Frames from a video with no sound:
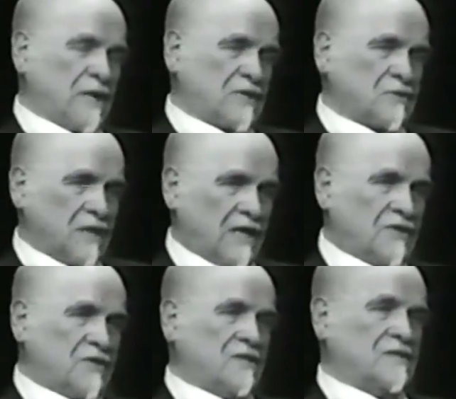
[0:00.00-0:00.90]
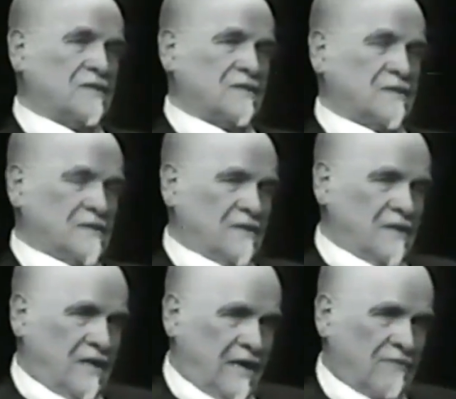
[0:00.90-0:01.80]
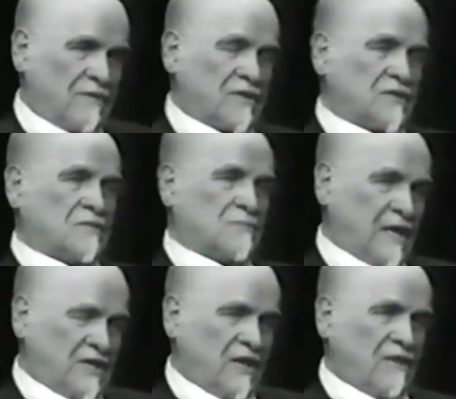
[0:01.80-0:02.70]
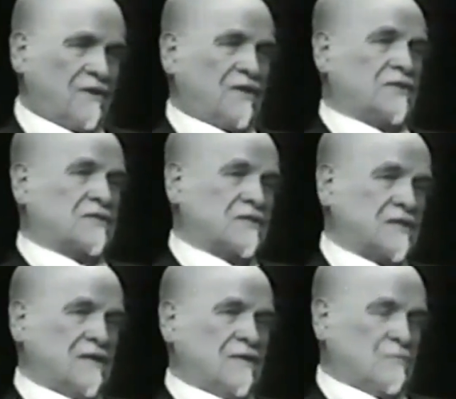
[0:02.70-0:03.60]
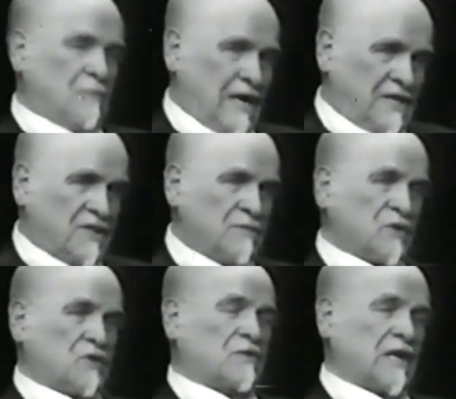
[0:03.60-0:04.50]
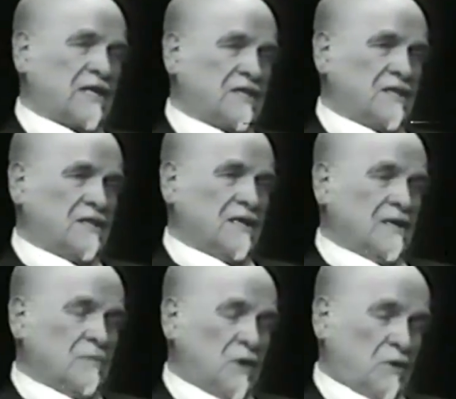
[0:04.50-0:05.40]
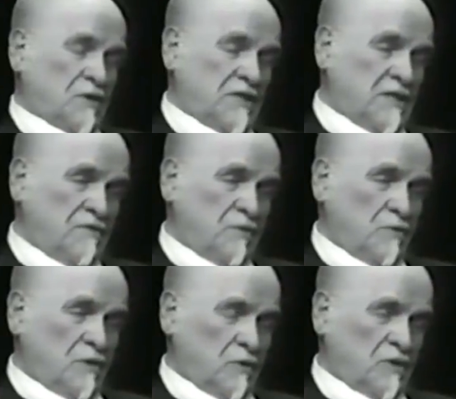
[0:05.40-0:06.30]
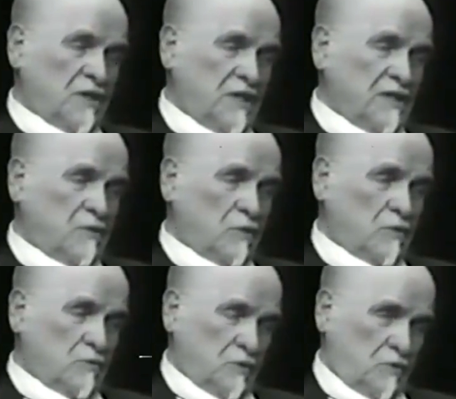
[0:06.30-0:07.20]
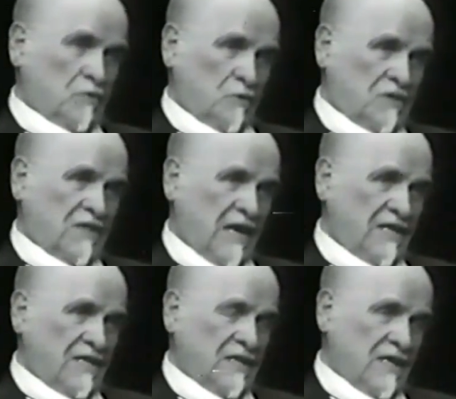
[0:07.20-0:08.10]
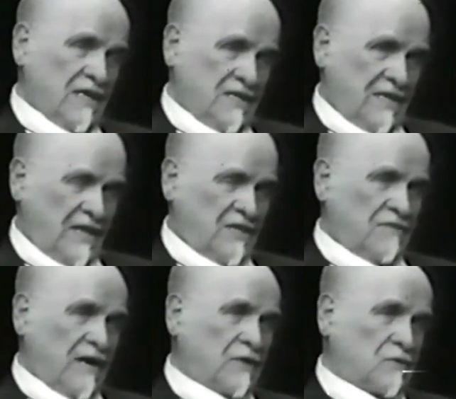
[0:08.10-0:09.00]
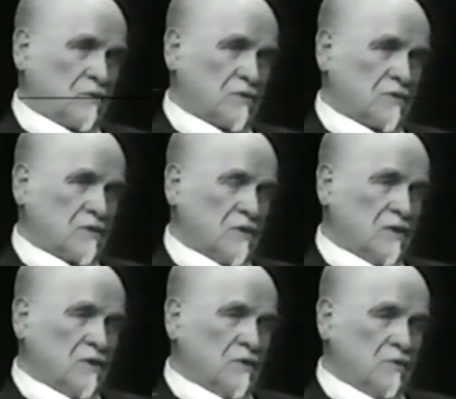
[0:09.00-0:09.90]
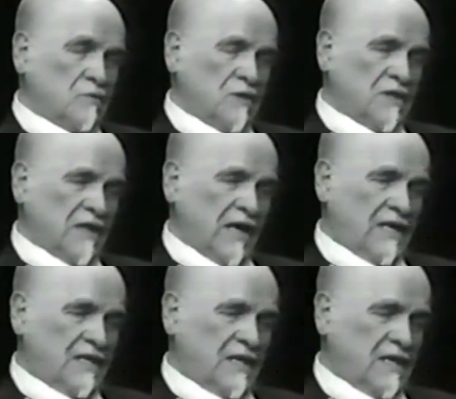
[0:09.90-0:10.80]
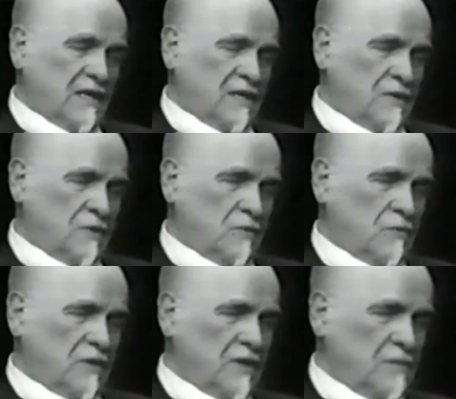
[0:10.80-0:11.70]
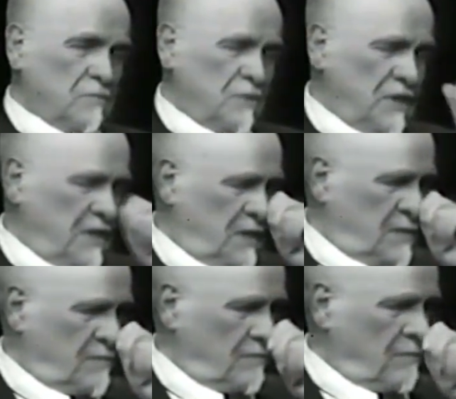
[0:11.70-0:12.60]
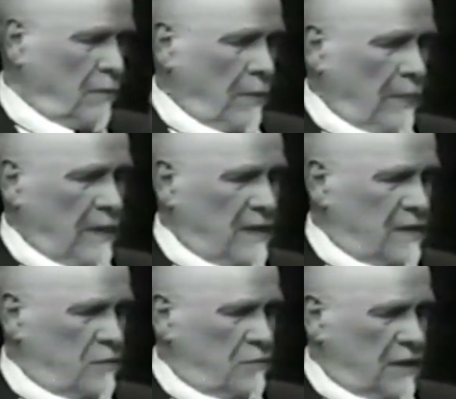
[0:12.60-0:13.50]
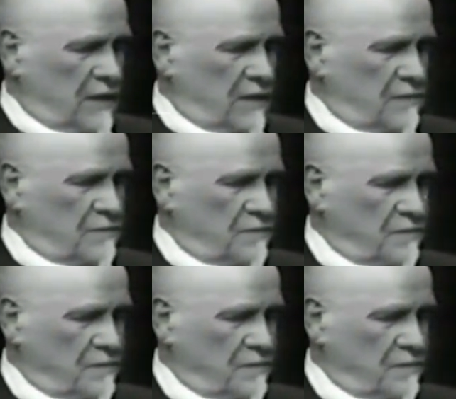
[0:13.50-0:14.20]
personality, levels, multi-levelness, multidimensionality, because if you will not introduce to your study such a factors, you will, I think, you will be, well,